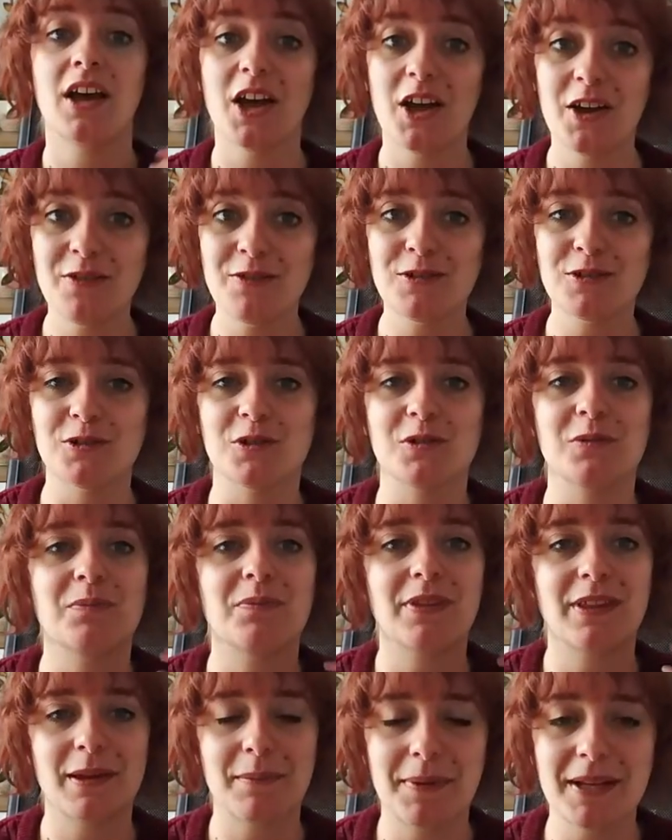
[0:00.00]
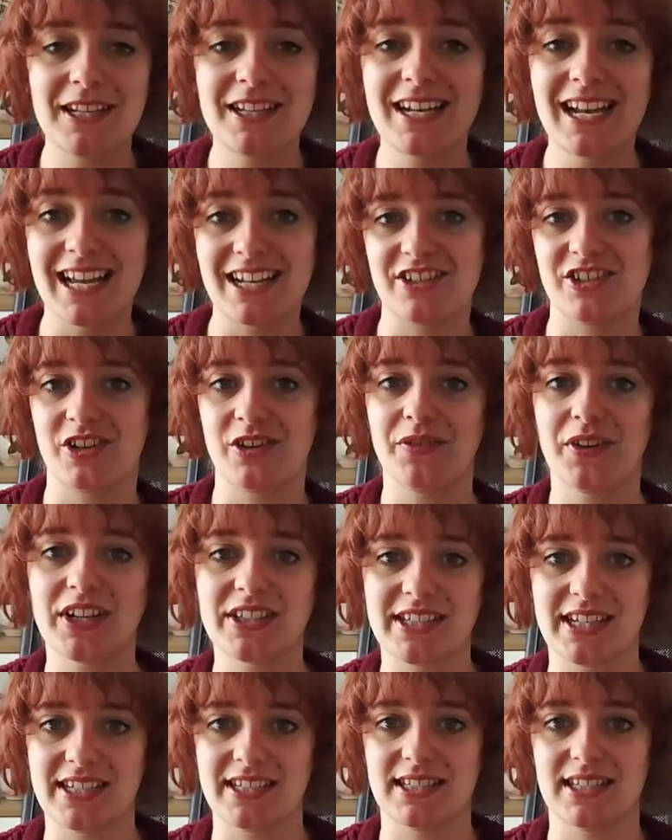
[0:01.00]
Overall, the opinionation of our
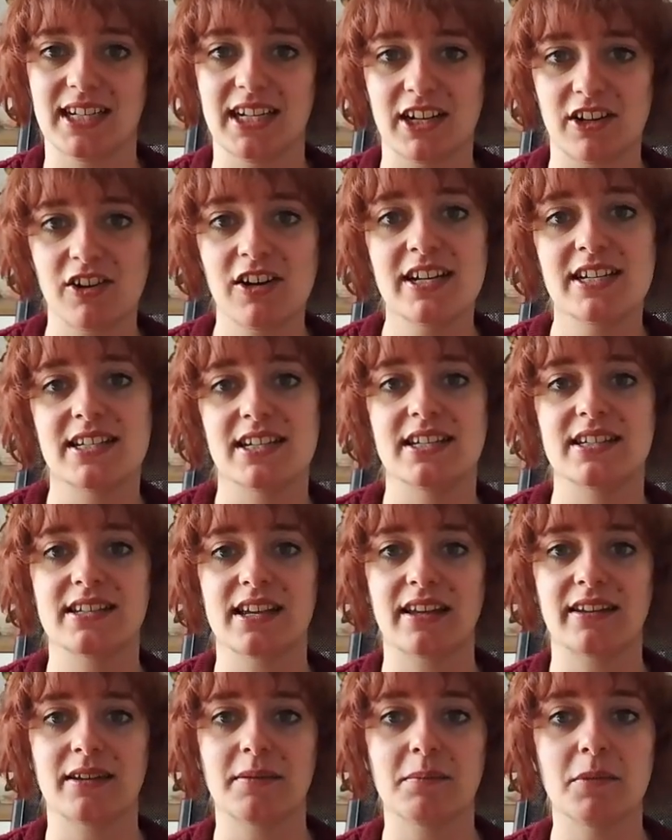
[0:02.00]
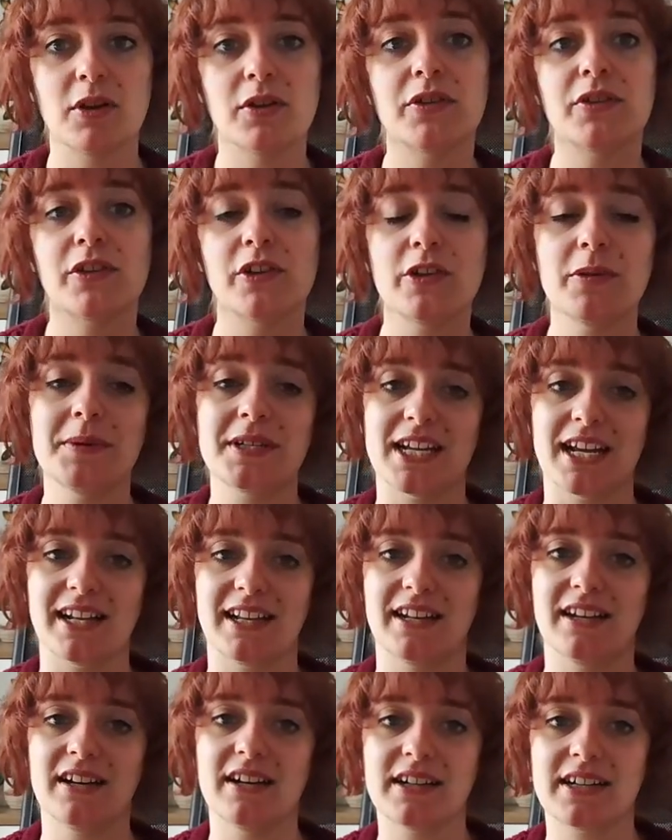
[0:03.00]
data increases as it moves through the
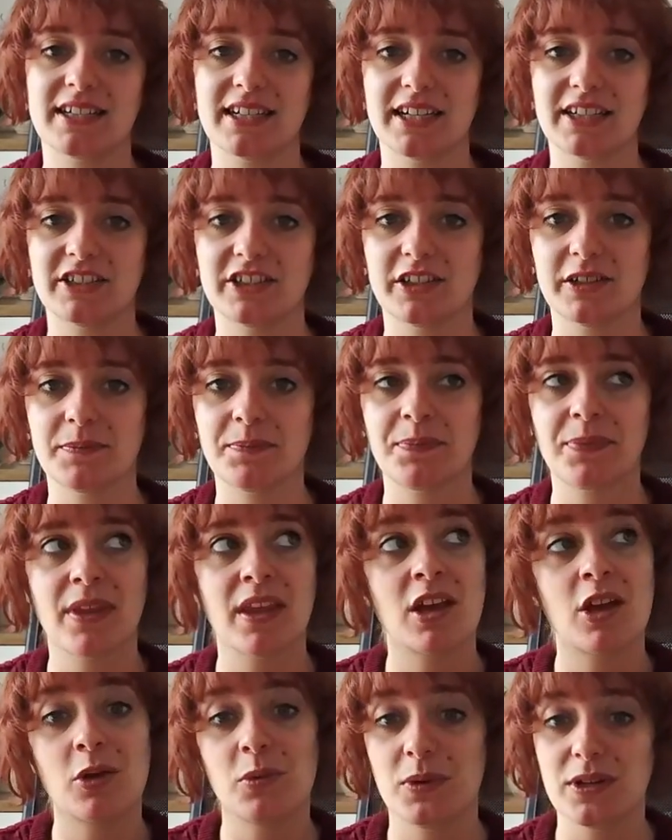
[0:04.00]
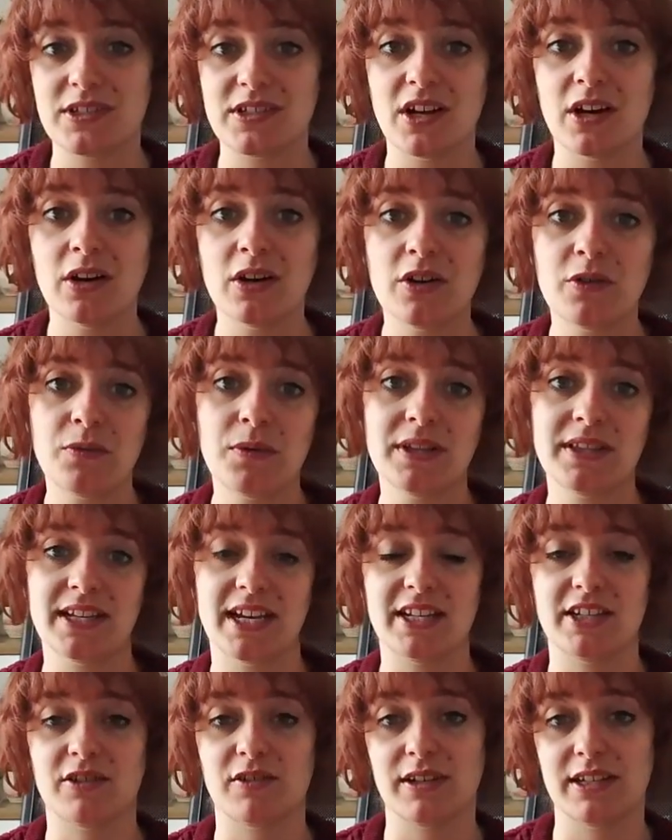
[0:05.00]
Medallion architecture. We start off with
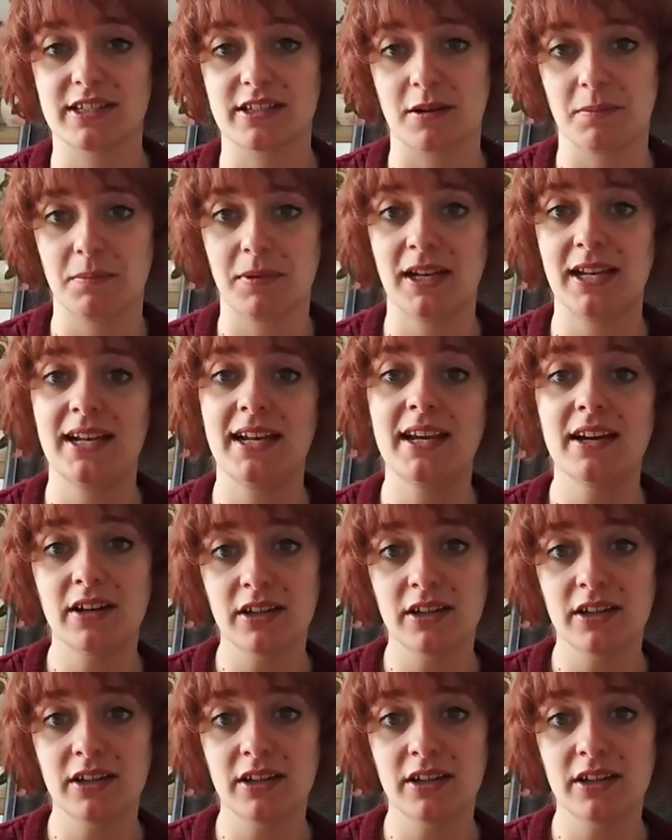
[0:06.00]
data in its completely